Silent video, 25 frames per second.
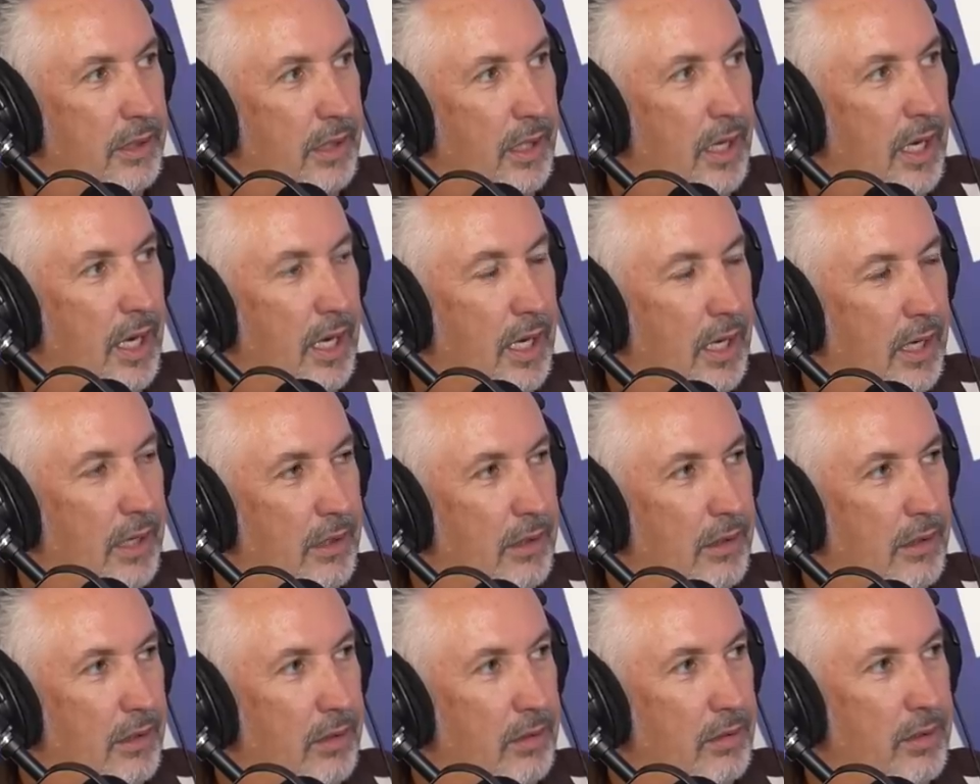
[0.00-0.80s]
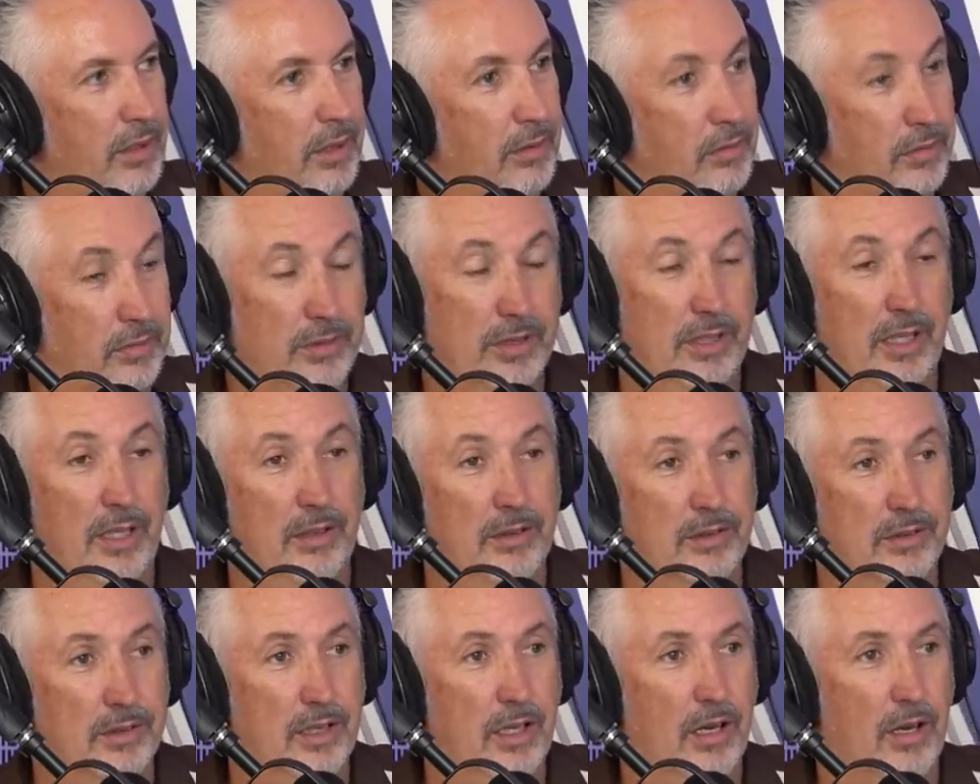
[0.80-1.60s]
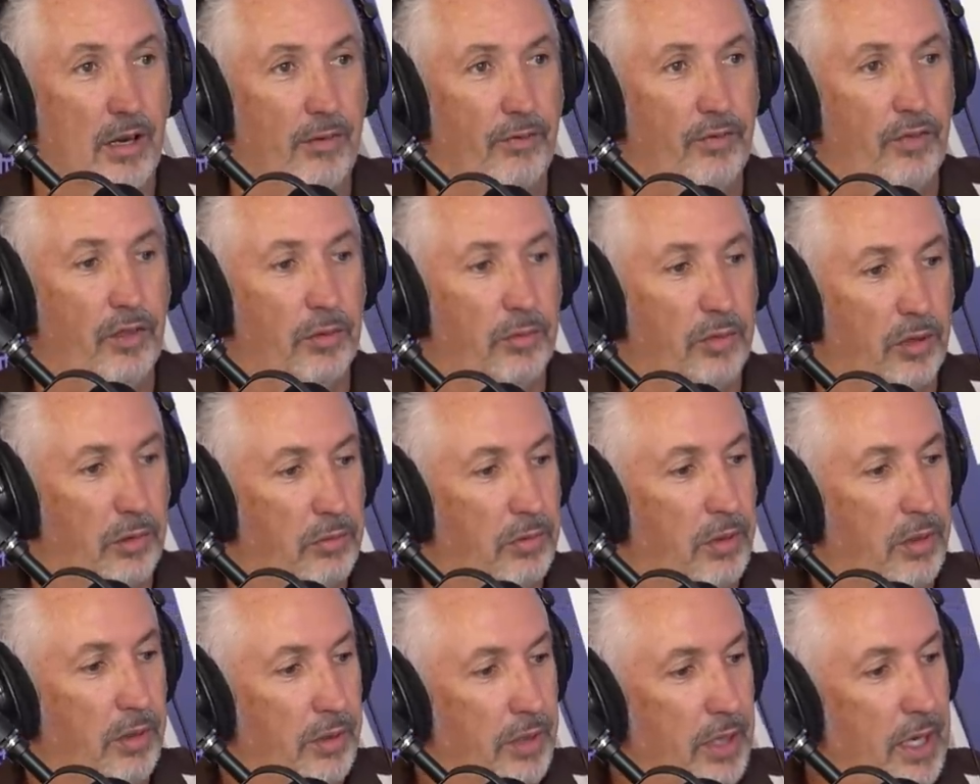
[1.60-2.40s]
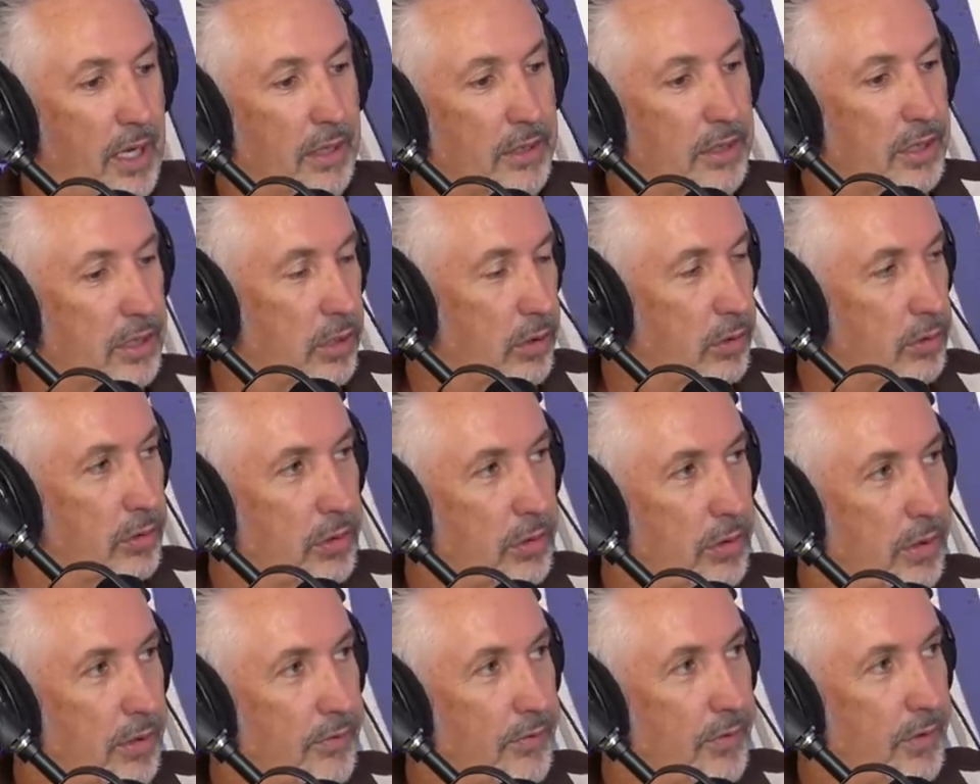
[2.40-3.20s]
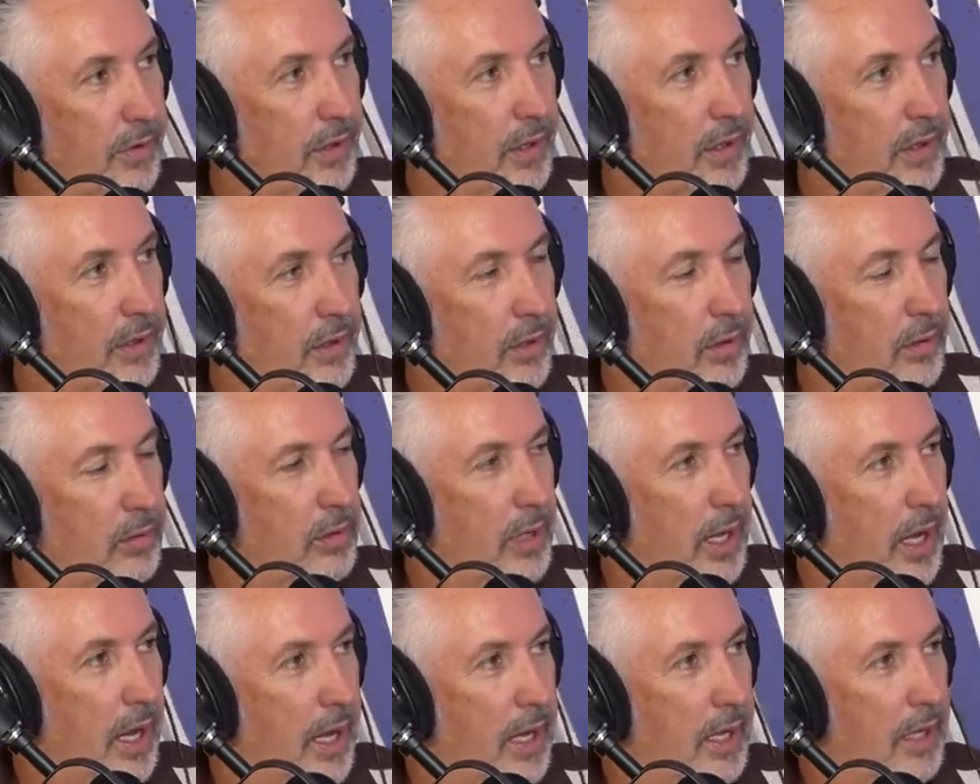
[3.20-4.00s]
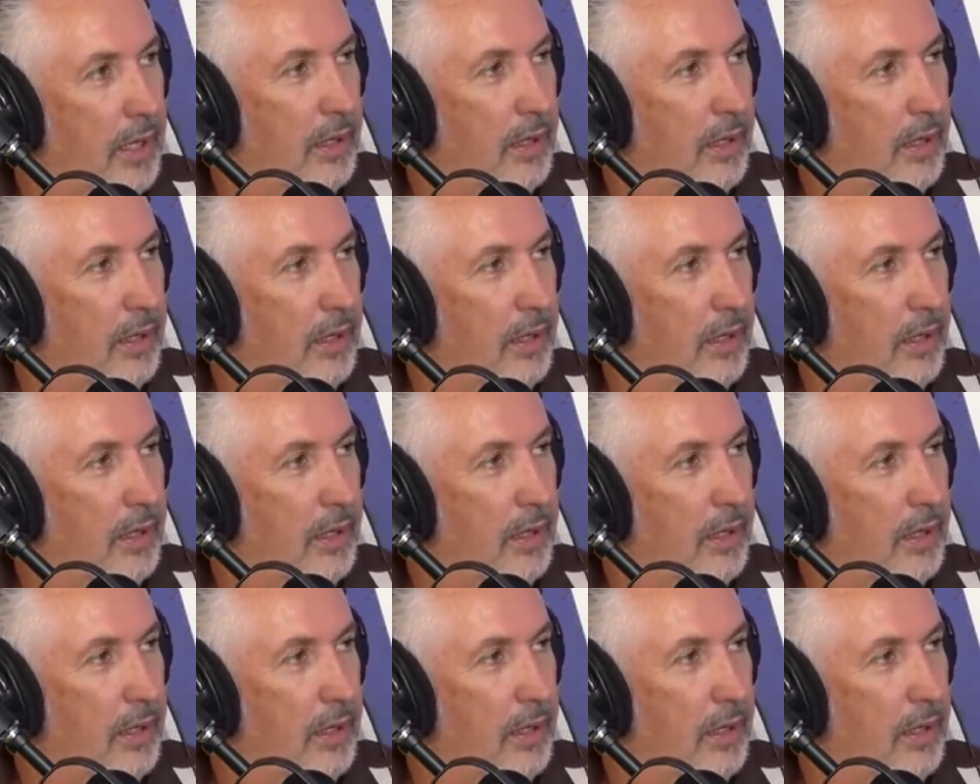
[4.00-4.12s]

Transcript: Yeah. Okay. It sounds comfortable, but yeah. So you have, okay.